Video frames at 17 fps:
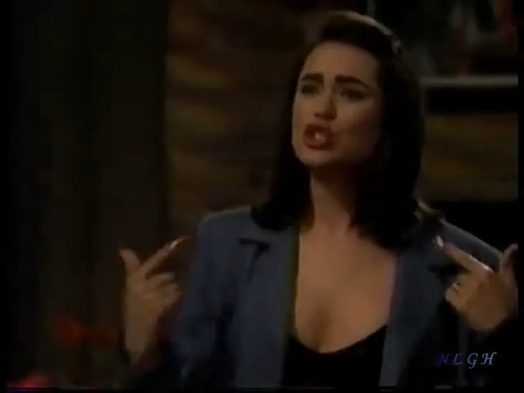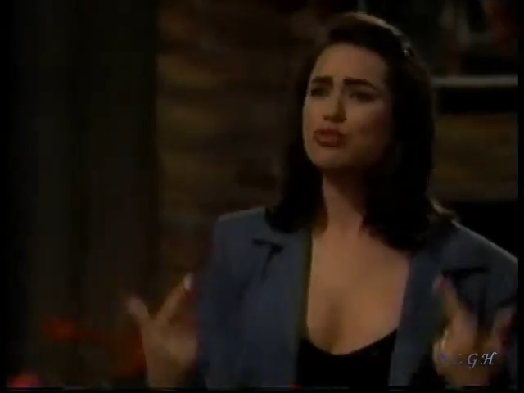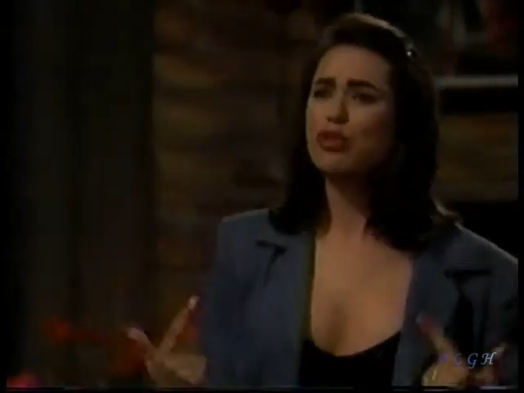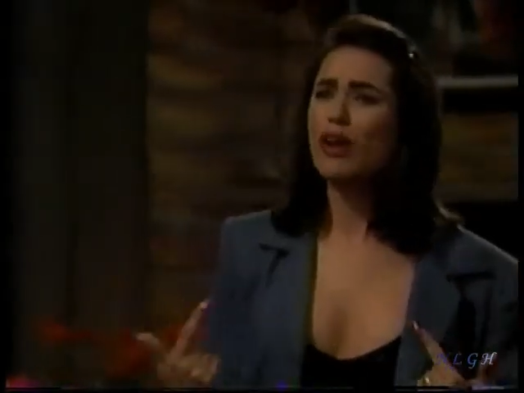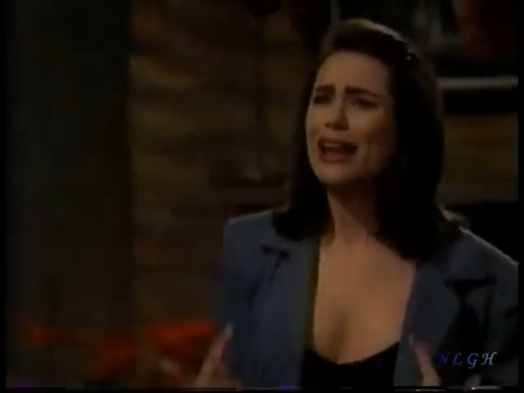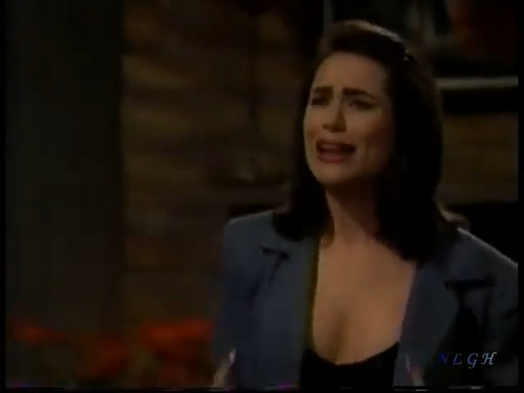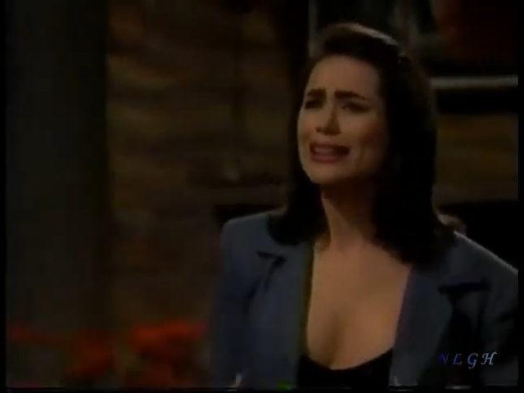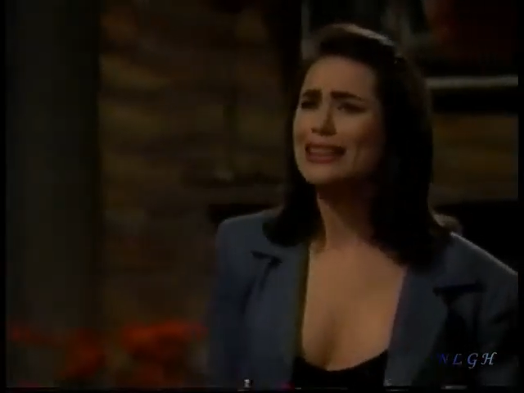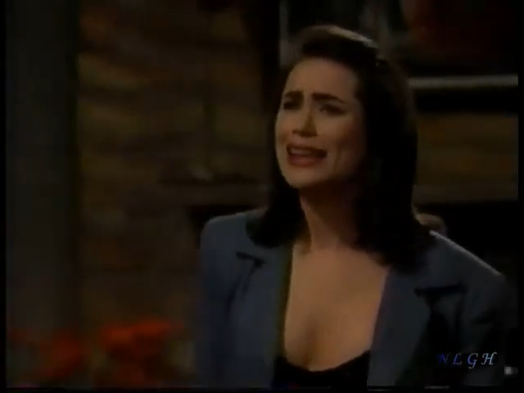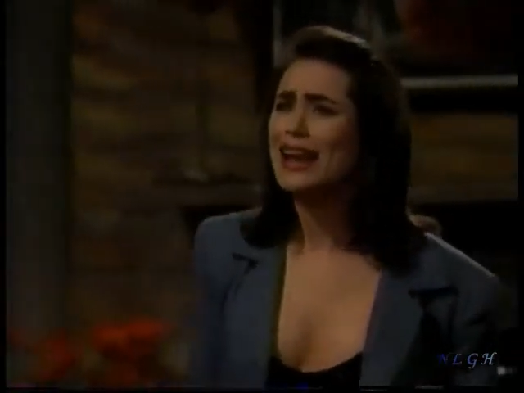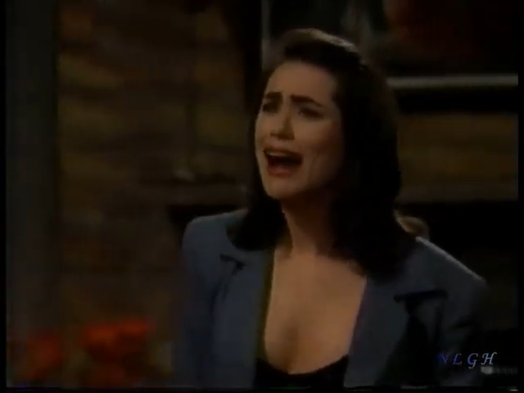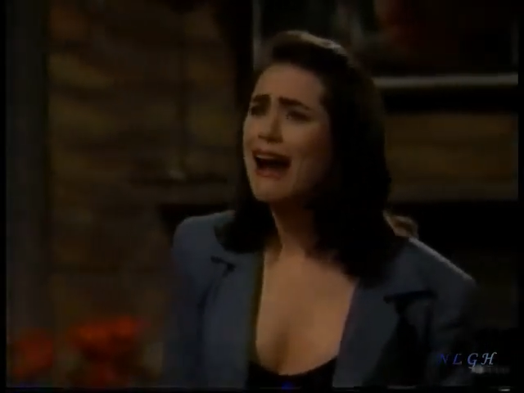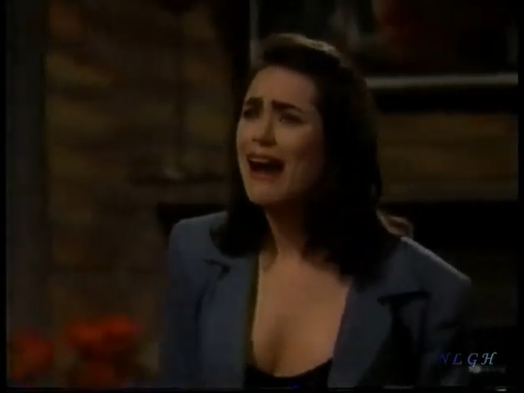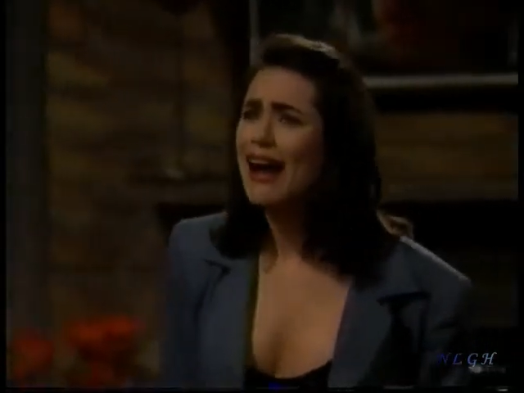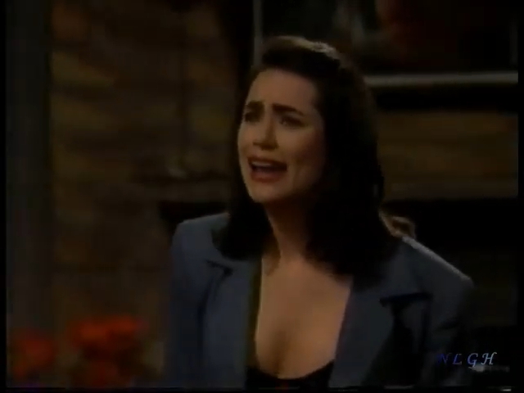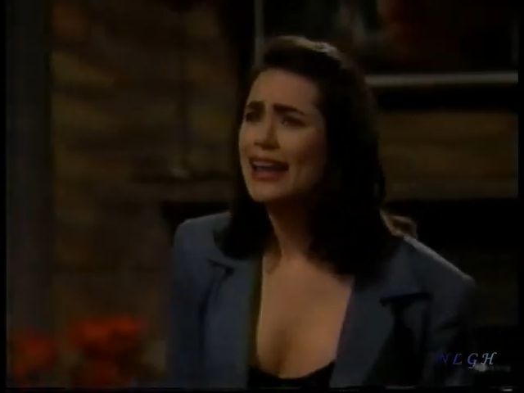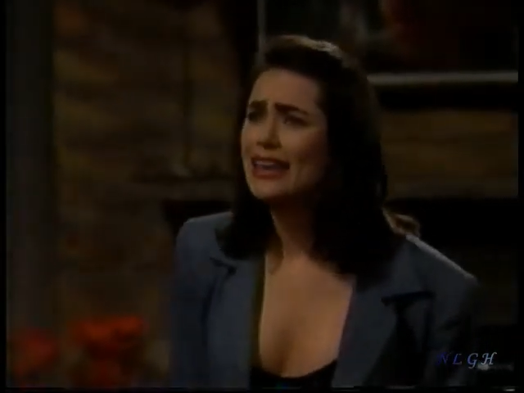straight in the
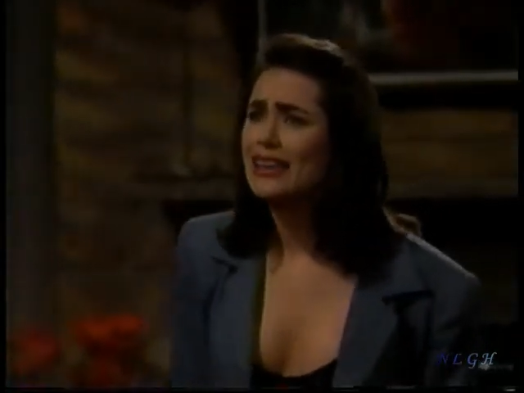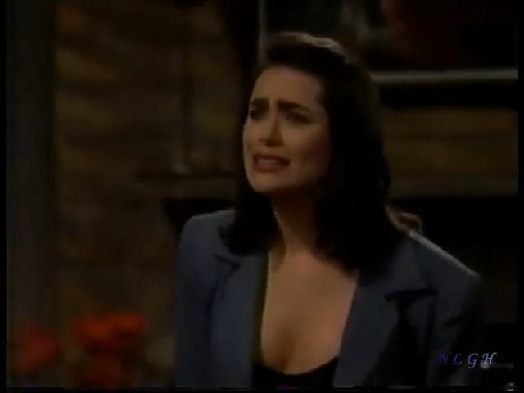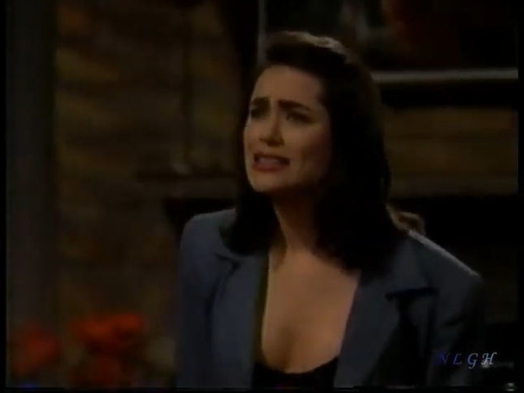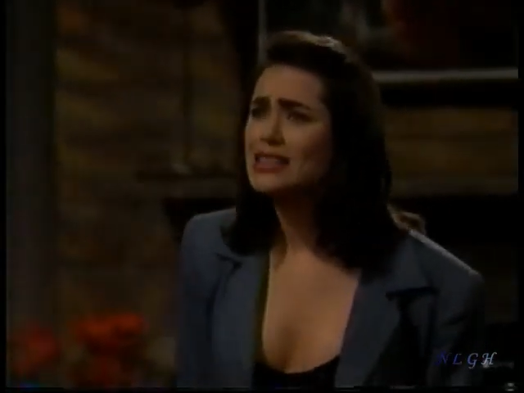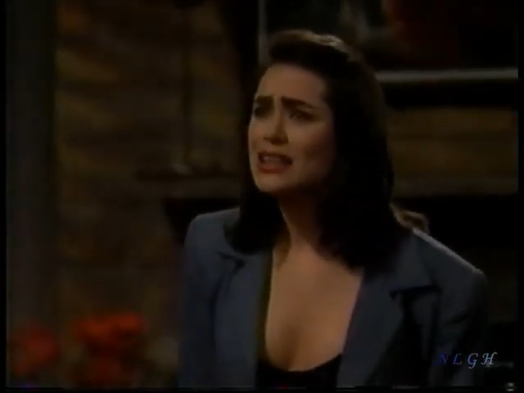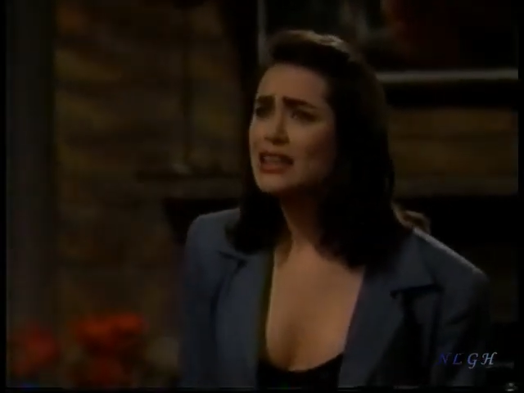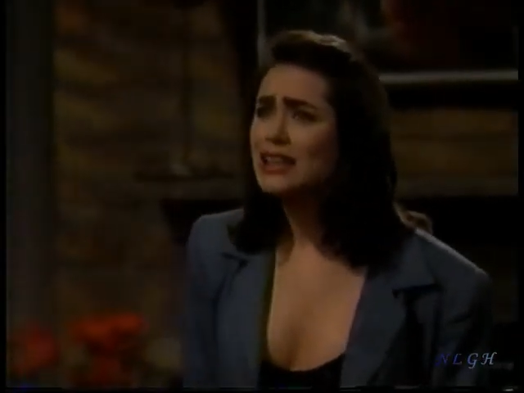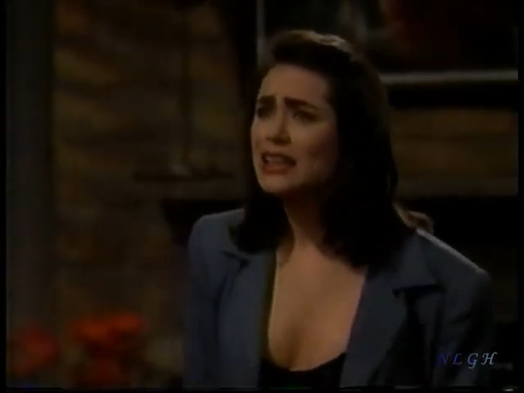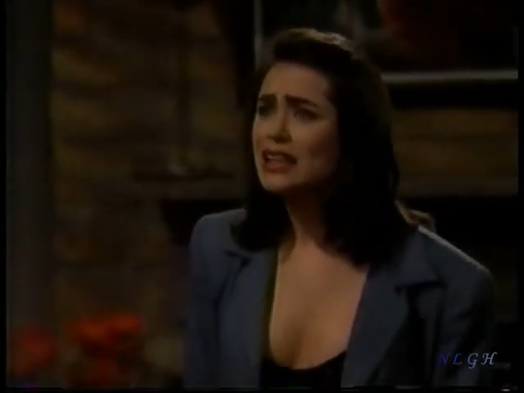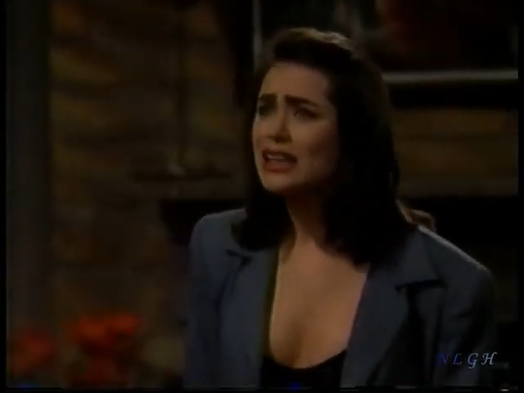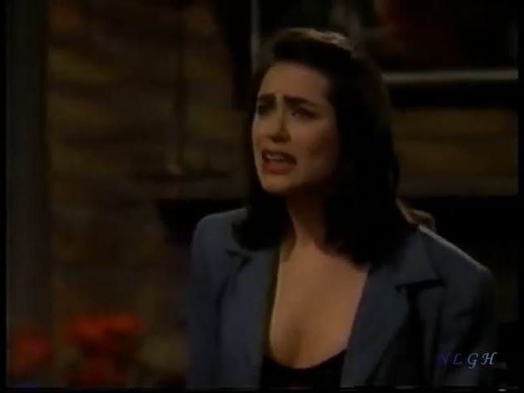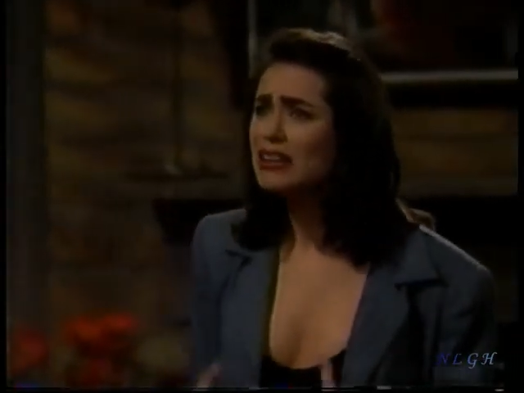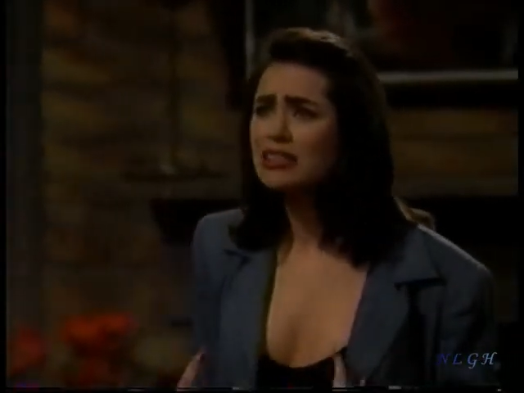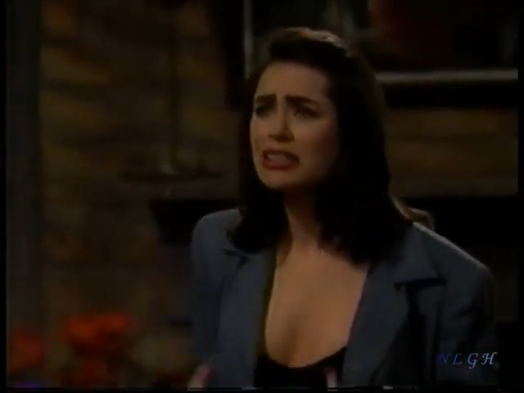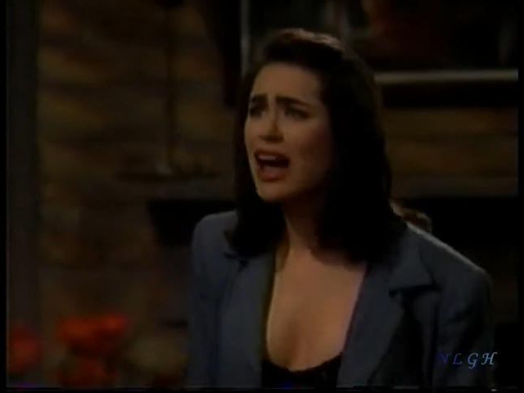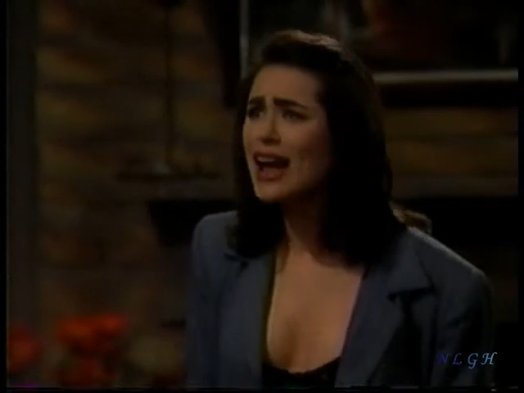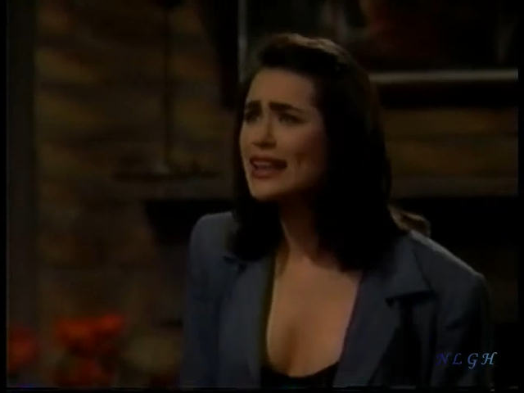eyes.
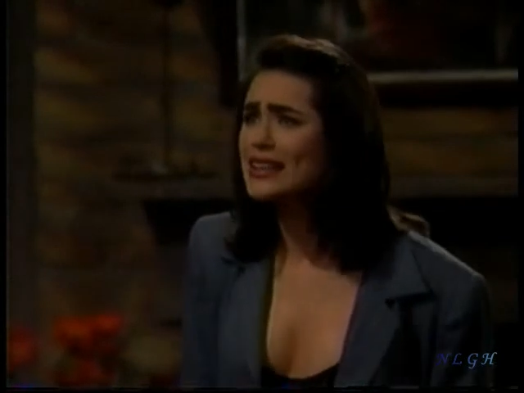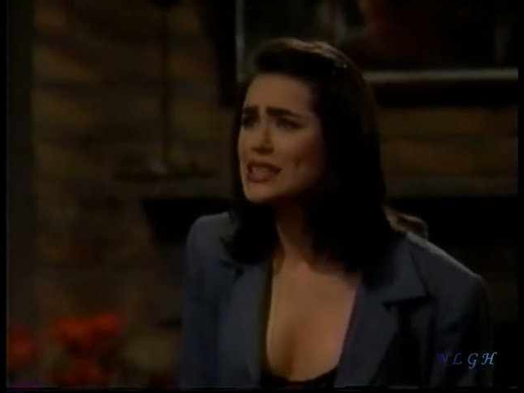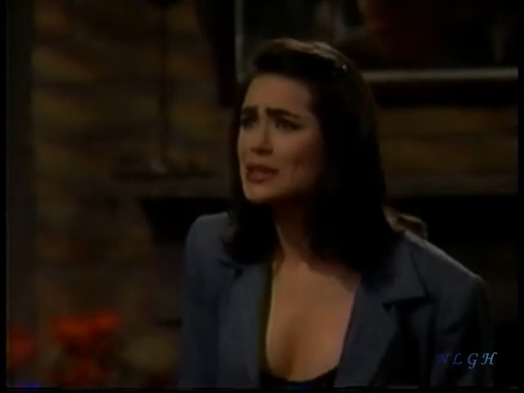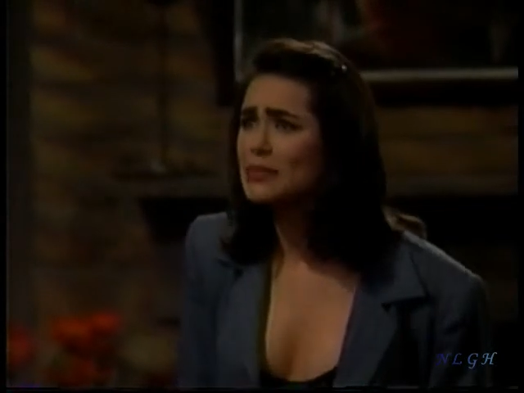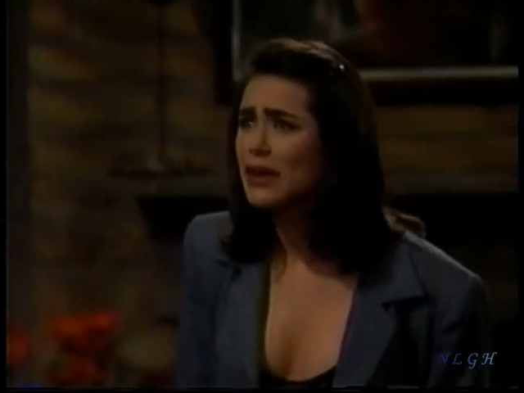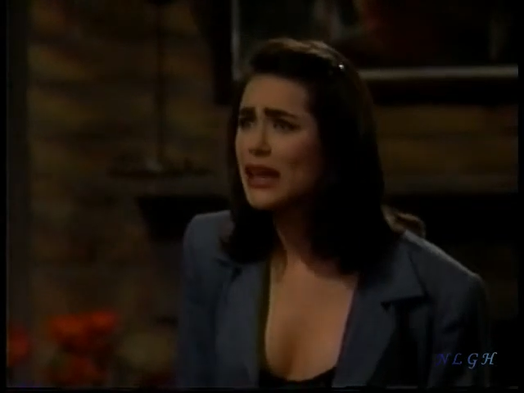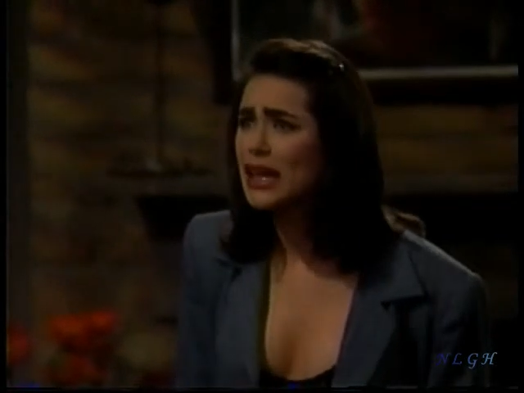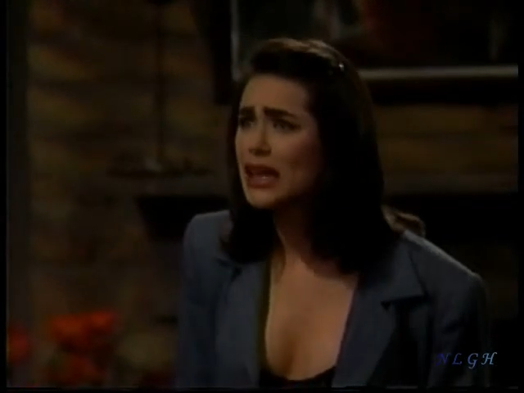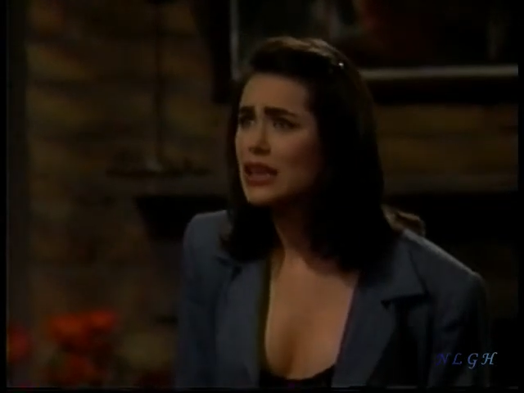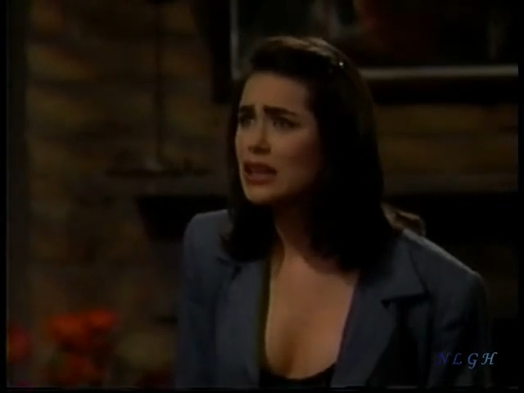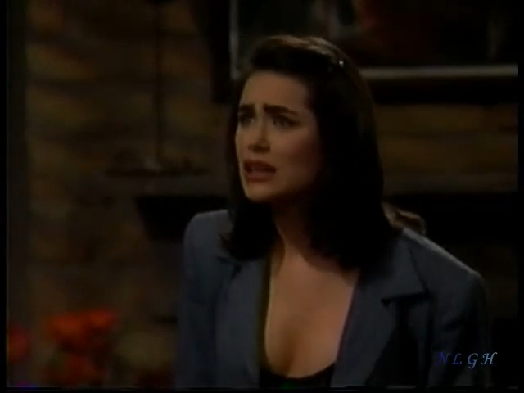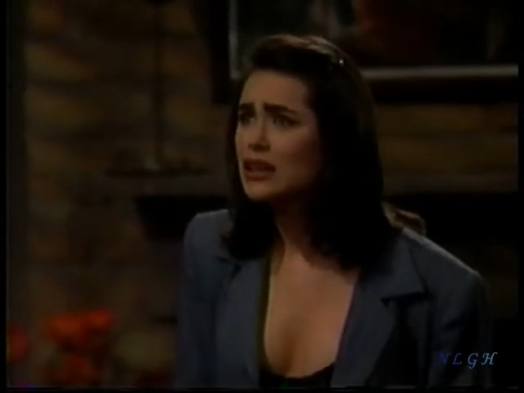He lied to me.